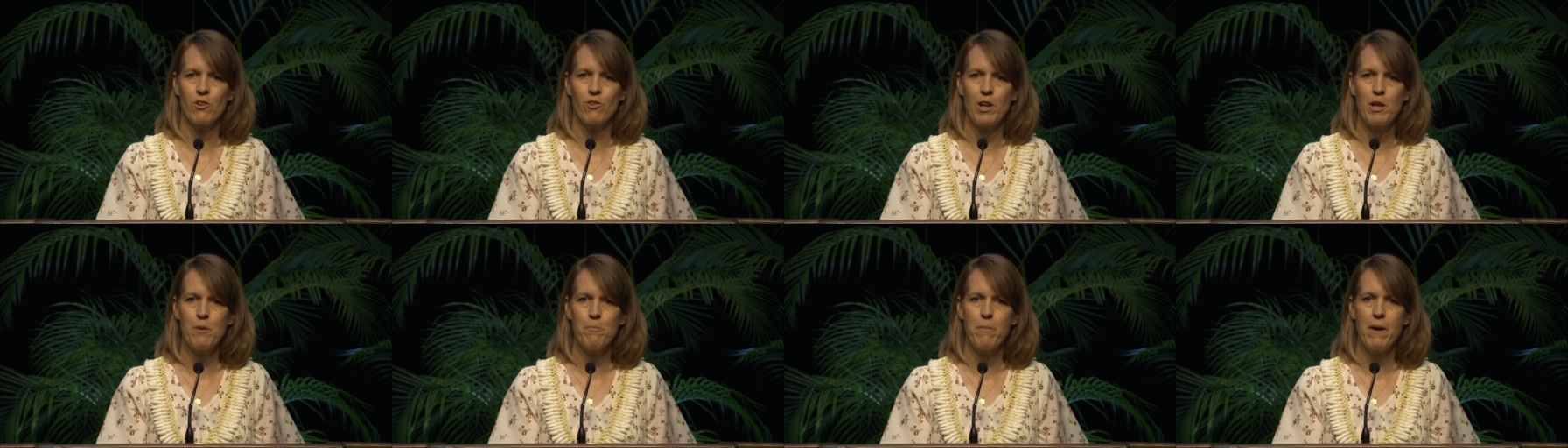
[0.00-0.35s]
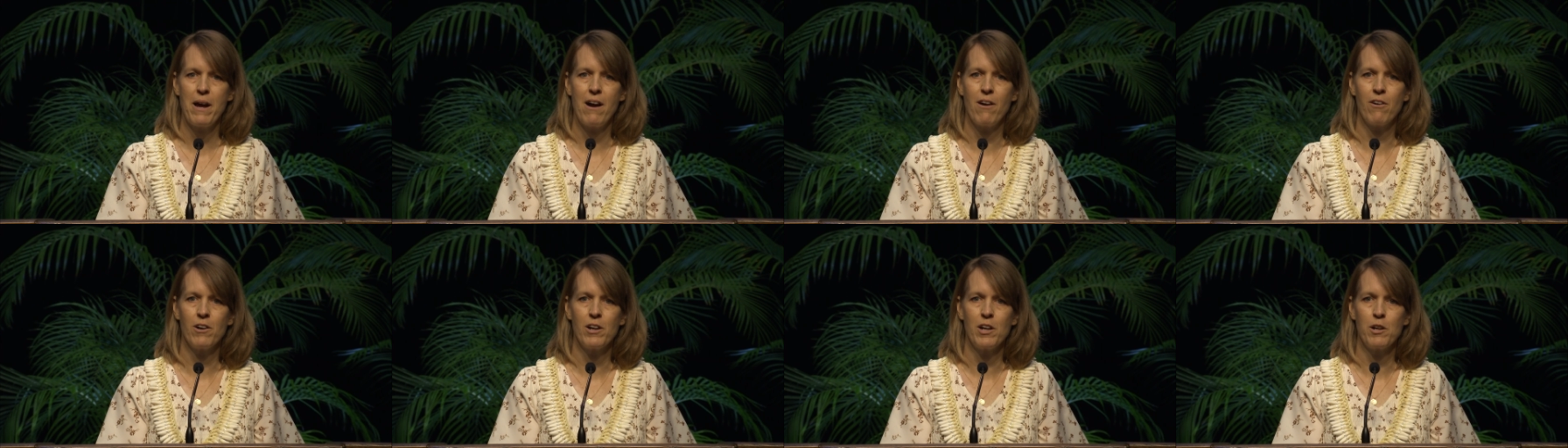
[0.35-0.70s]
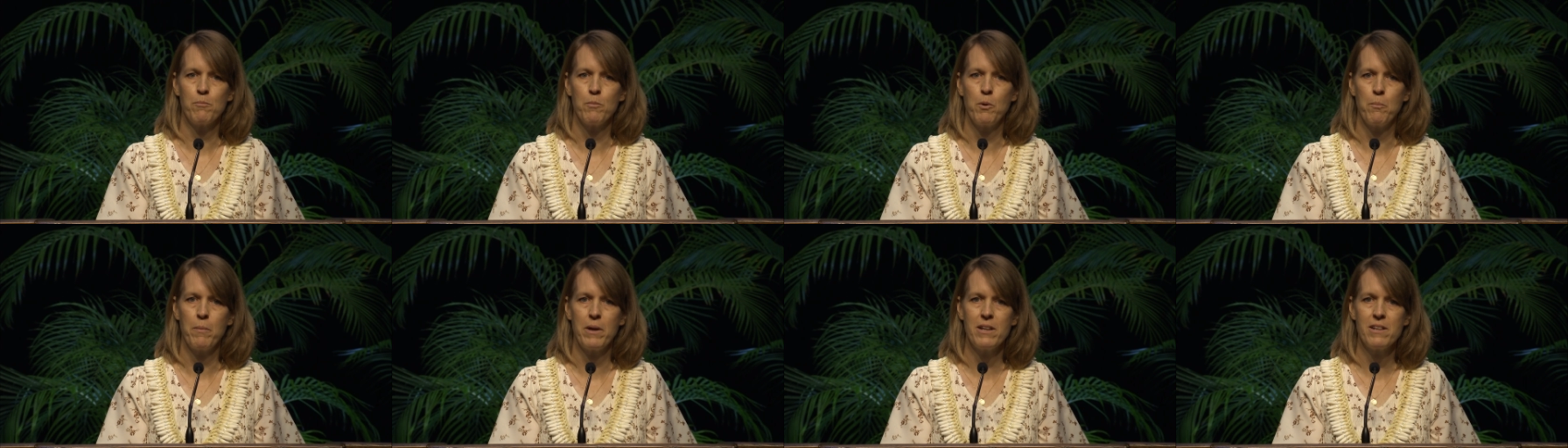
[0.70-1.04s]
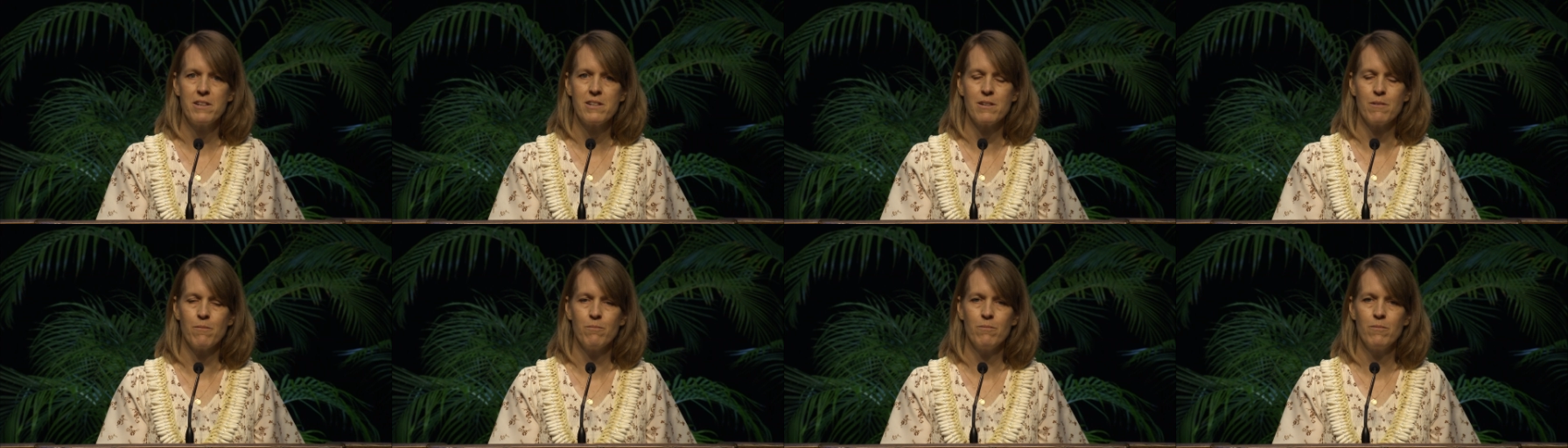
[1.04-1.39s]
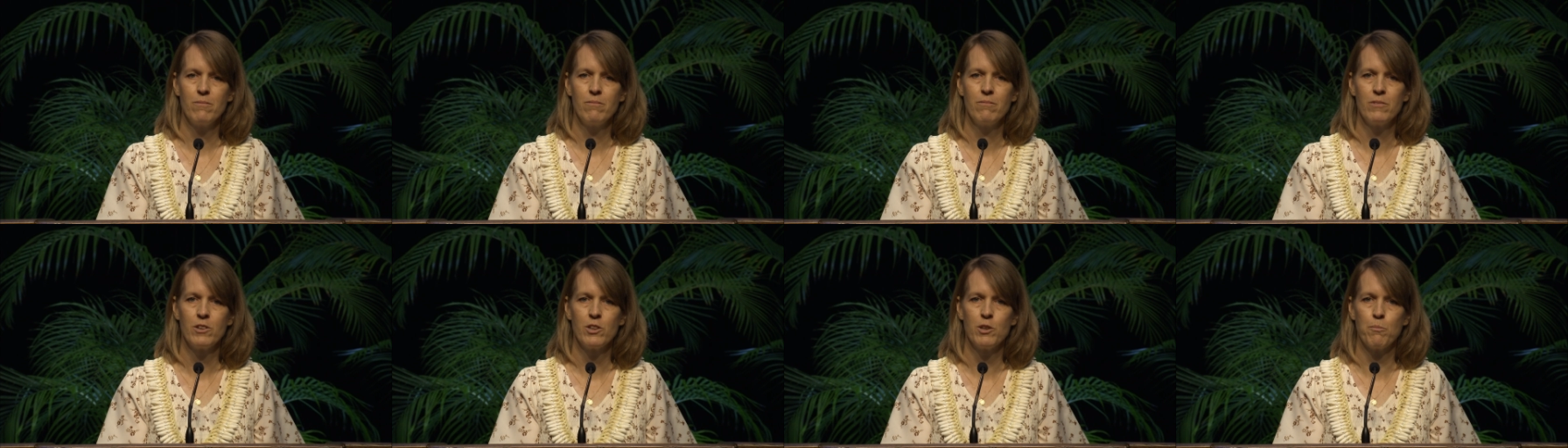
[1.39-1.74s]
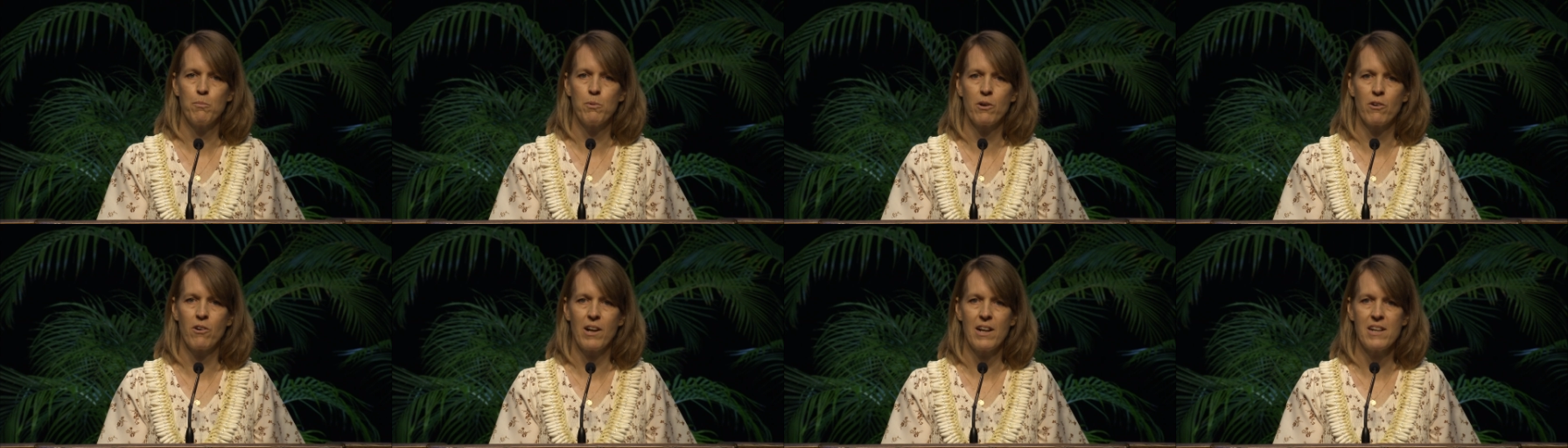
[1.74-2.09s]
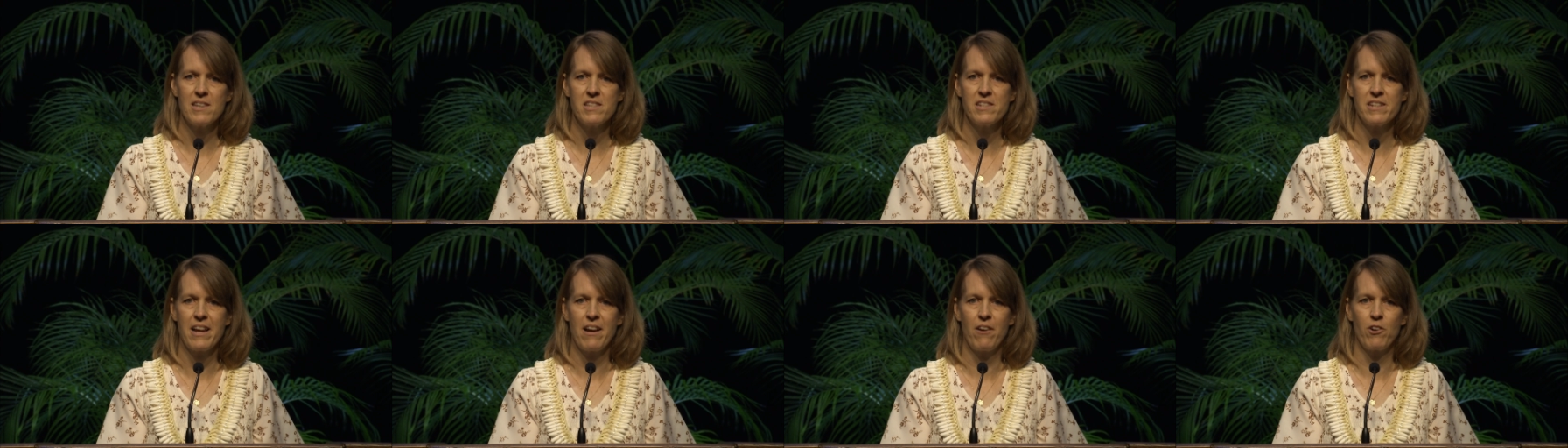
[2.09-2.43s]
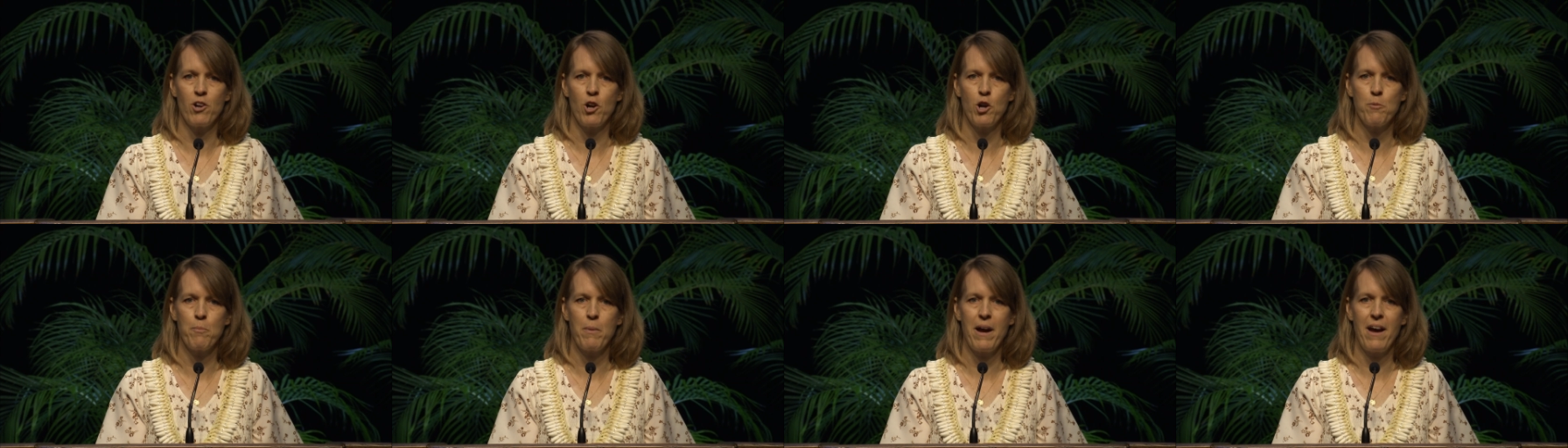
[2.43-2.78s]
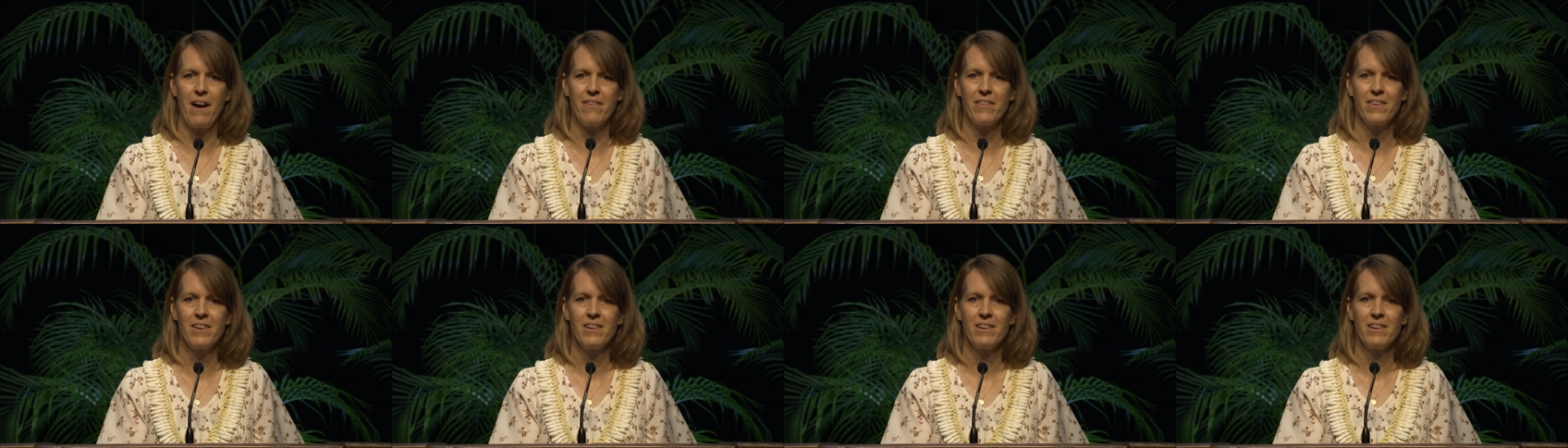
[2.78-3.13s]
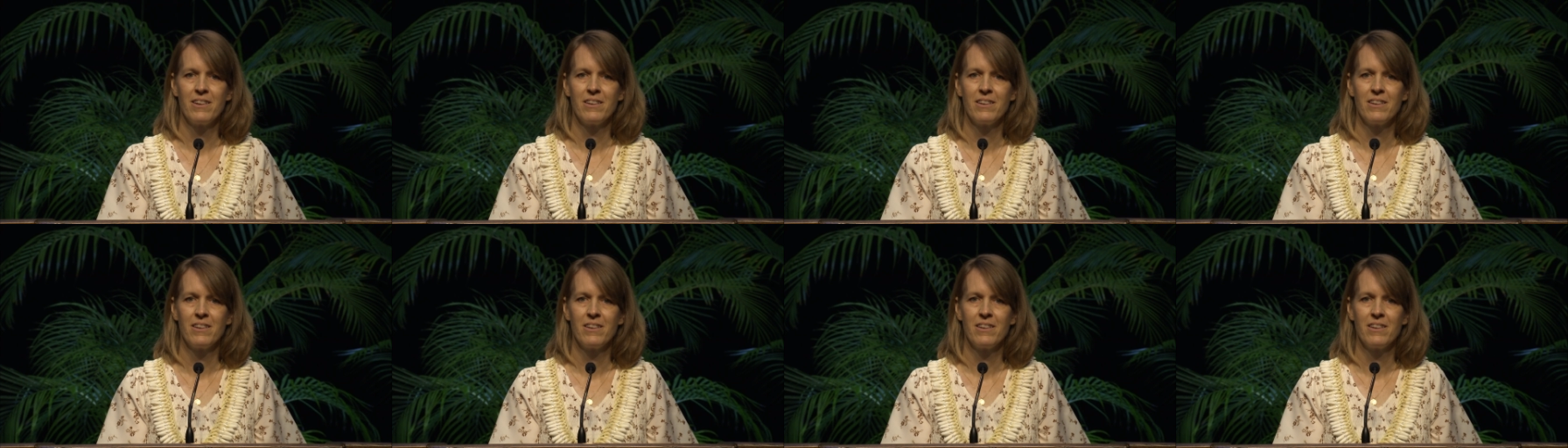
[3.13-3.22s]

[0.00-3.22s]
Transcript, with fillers: great power and momentum to progress down our path.